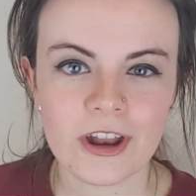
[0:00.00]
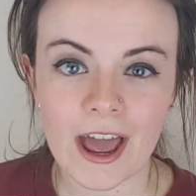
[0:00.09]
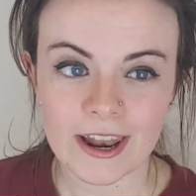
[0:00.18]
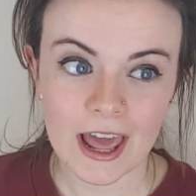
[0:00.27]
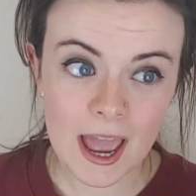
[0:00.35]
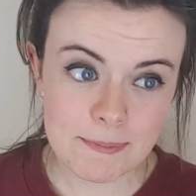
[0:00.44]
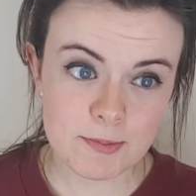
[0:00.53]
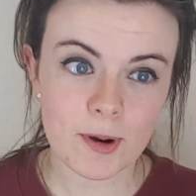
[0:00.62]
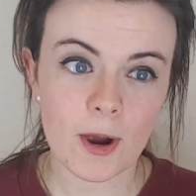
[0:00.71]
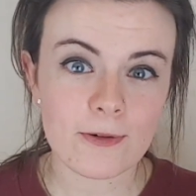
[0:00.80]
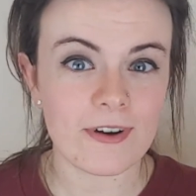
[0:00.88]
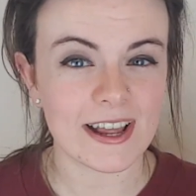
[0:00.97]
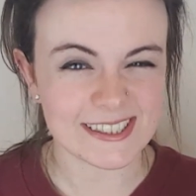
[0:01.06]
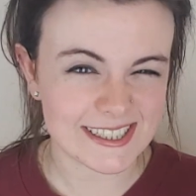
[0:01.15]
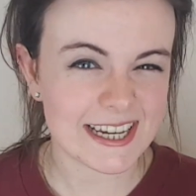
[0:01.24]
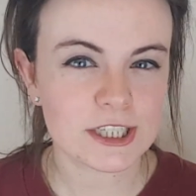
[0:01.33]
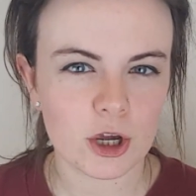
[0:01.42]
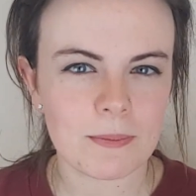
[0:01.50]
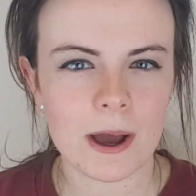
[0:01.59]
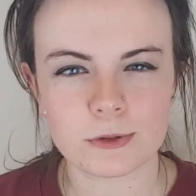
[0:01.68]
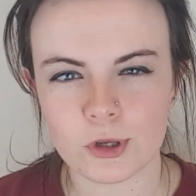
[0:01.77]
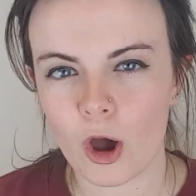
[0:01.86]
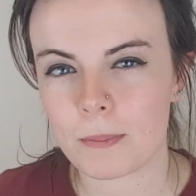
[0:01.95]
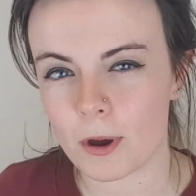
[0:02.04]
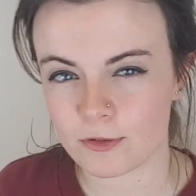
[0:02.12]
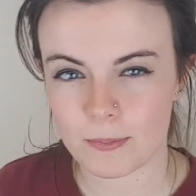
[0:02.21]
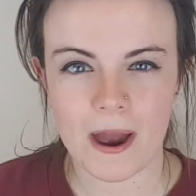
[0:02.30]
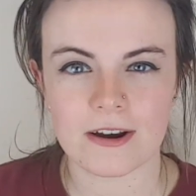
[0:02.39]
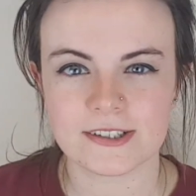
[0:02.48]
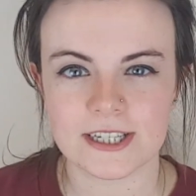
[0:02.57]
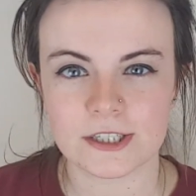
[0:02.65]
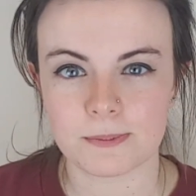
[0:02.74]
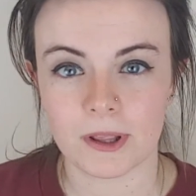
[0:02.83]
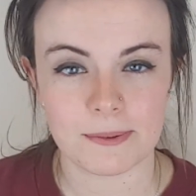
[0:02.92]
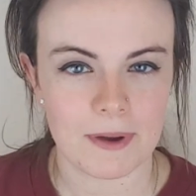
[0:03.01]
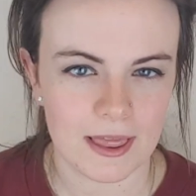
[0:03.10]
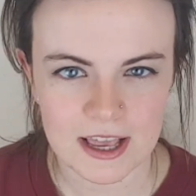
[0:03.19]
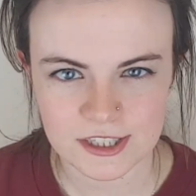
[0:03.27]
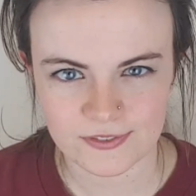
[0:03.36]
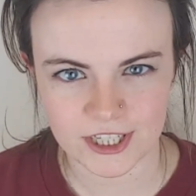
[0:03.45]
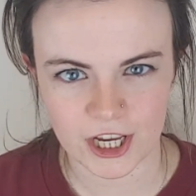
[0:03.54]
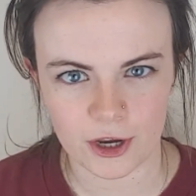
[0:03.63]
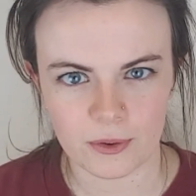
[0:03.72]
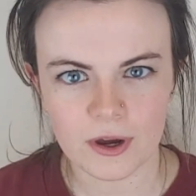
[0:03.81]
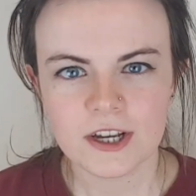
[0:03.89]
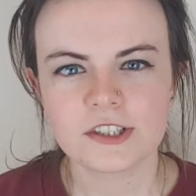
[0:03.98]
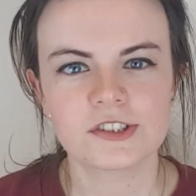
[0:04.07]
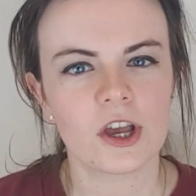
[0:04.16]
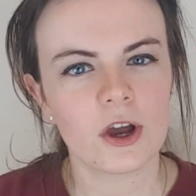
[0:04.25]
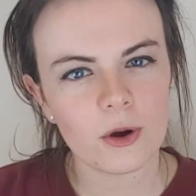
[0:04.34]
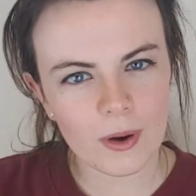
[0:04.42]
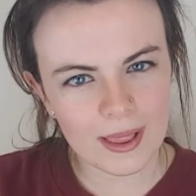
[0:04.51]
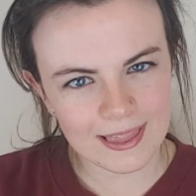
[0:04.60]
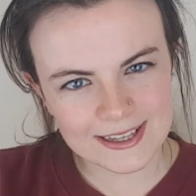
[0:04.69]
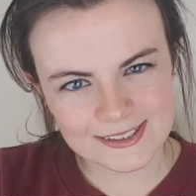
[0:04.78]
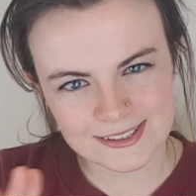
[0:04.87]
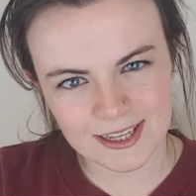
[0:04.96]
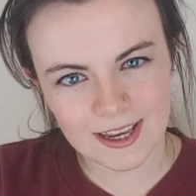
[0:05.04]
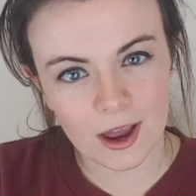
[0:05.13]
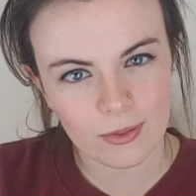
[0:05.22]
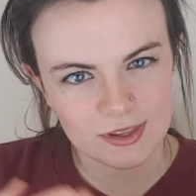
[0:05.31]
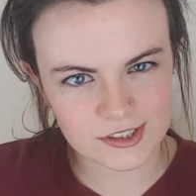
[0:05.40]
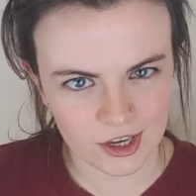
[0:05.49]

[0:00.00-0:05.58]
and ibuprofen did come out top over paracetamol in my last video, so let's see how this